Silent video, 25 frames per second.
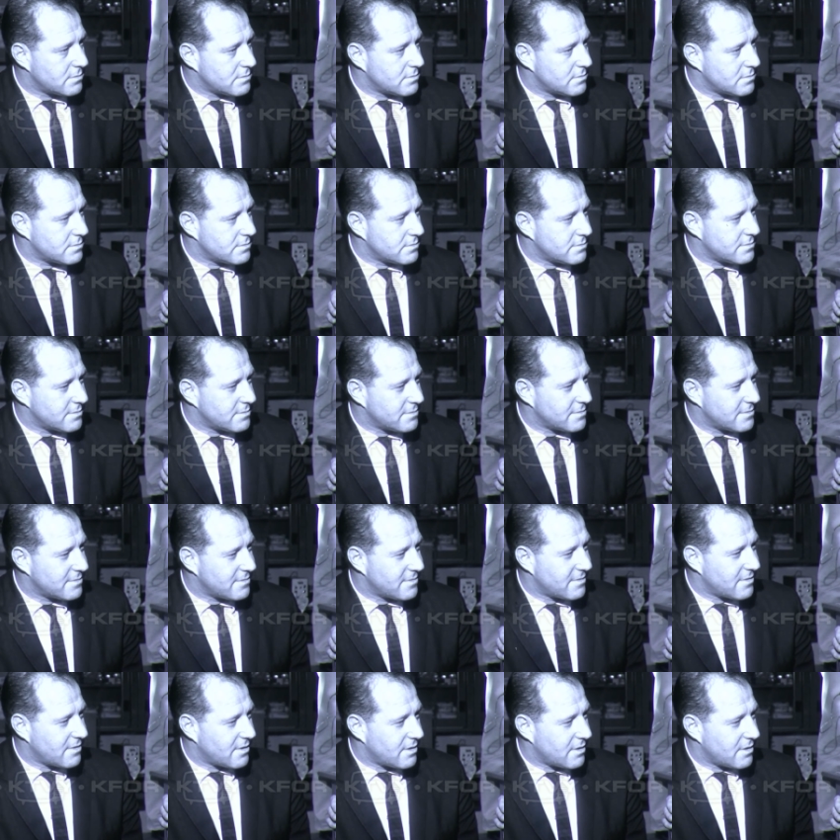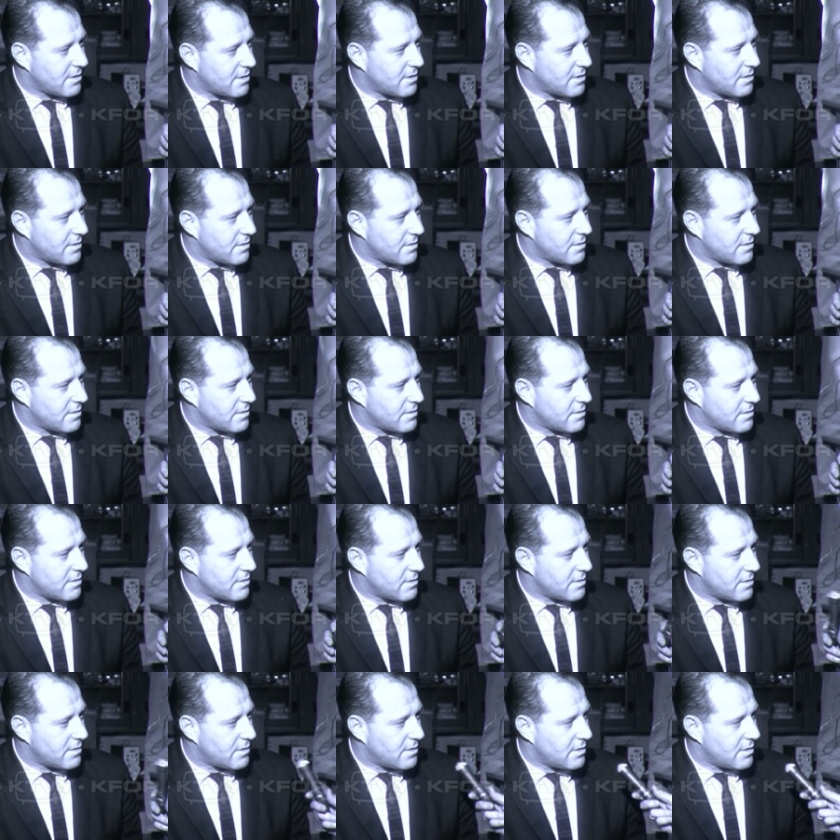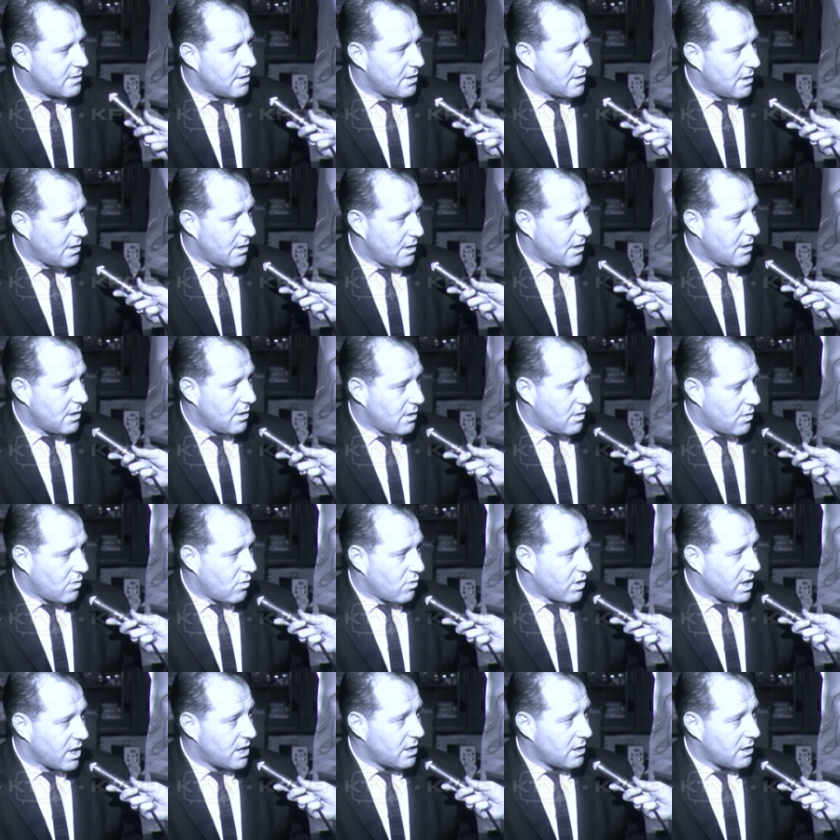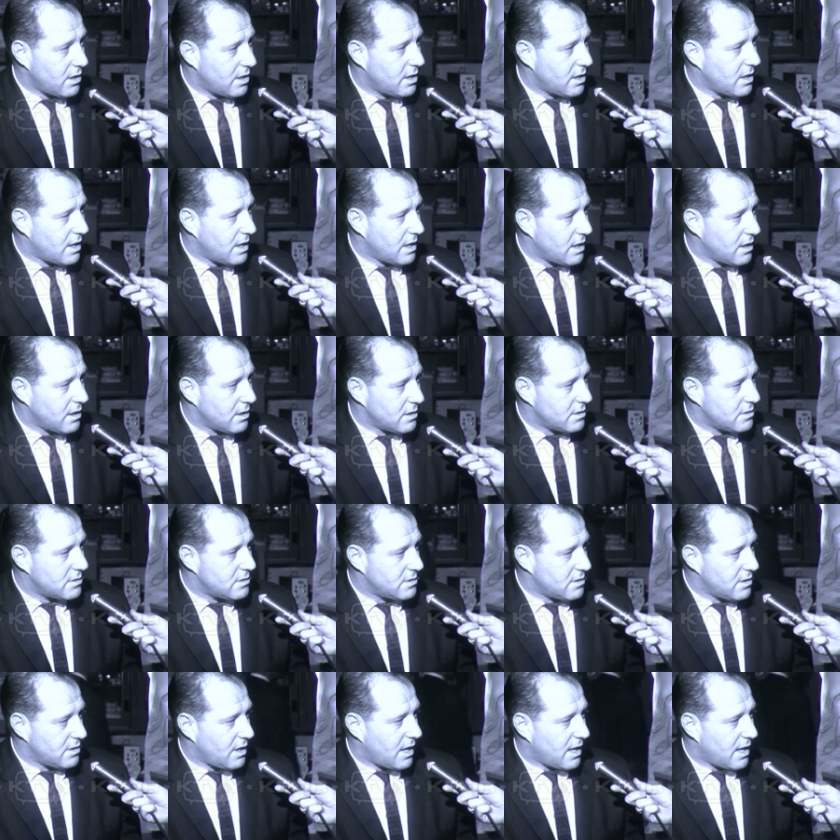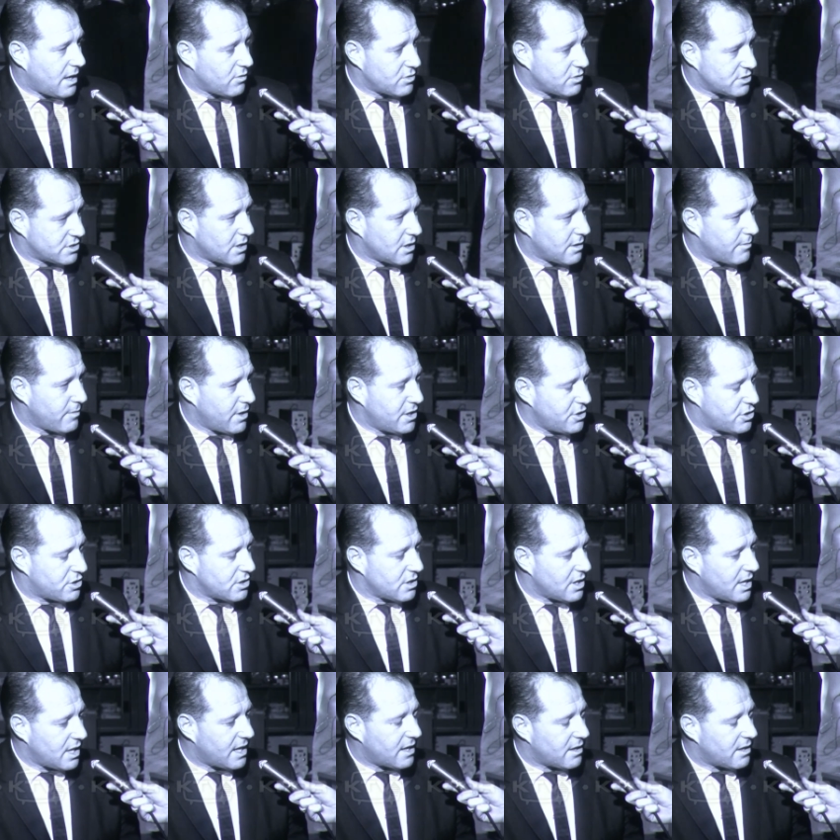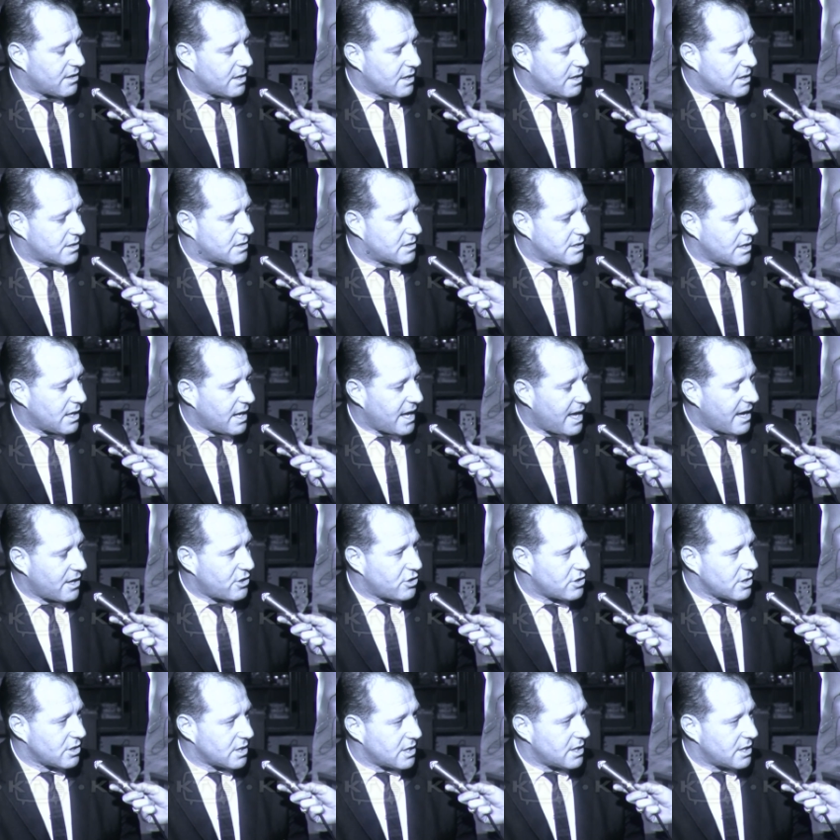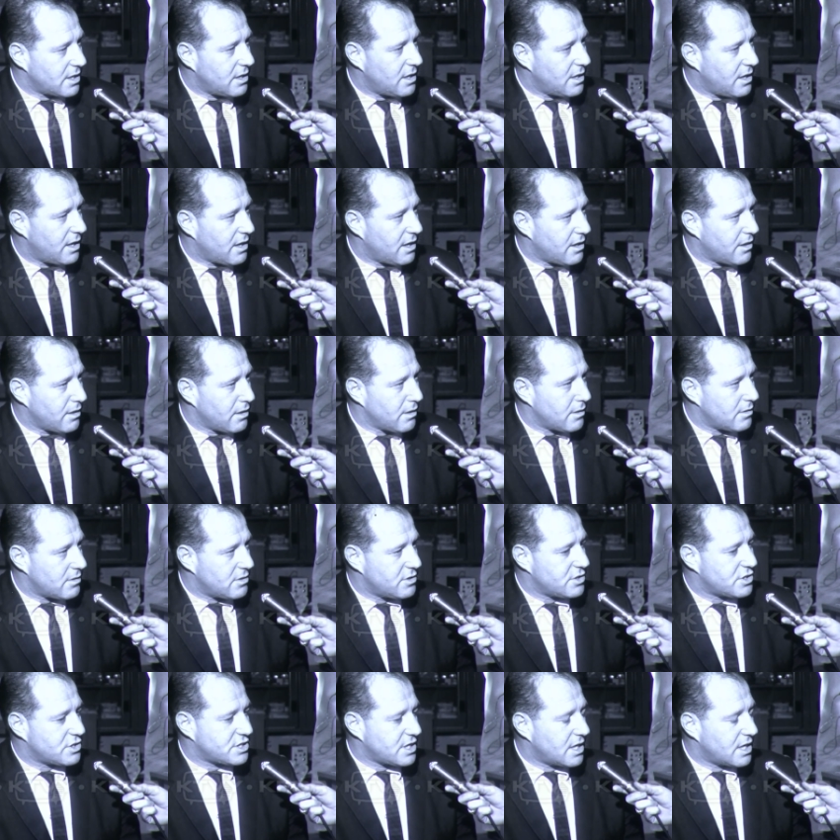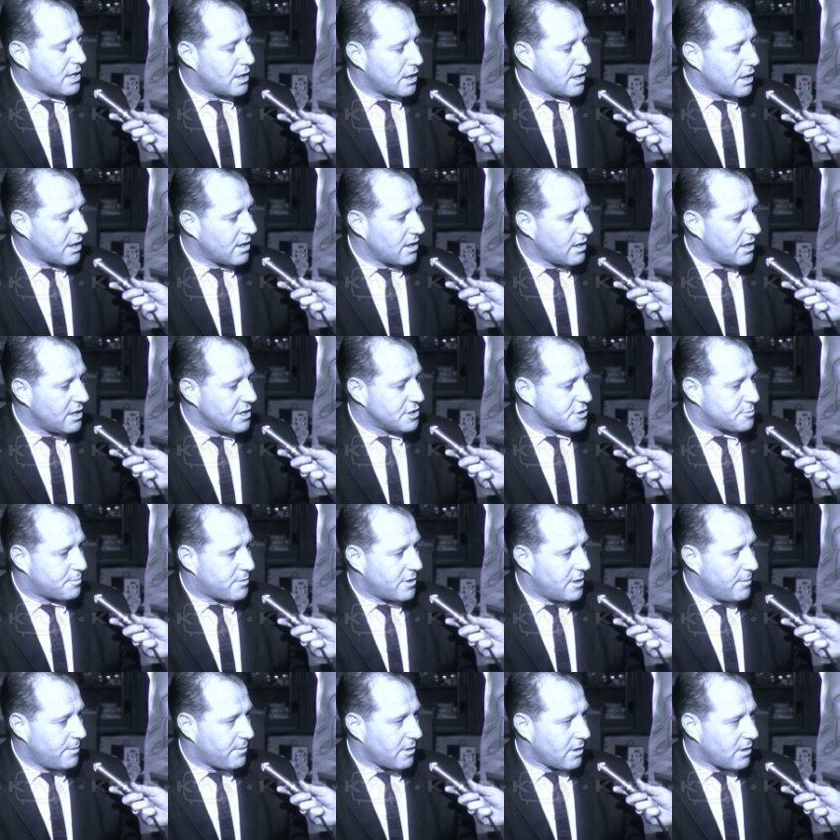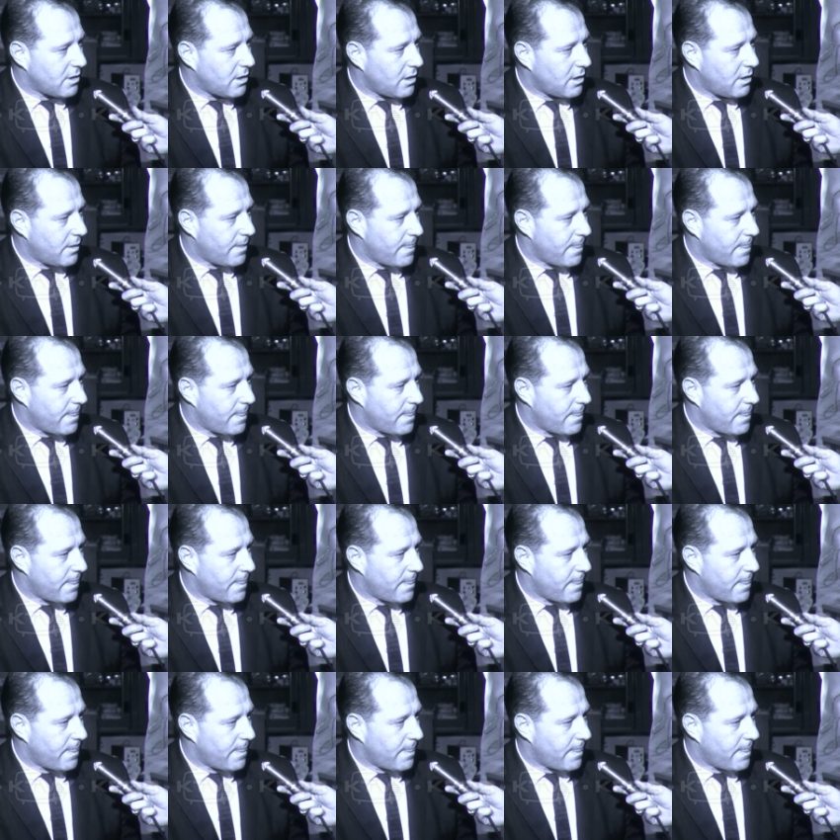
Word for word: man that might be going to the moon. Well, I was going to mention that actually in sending these people,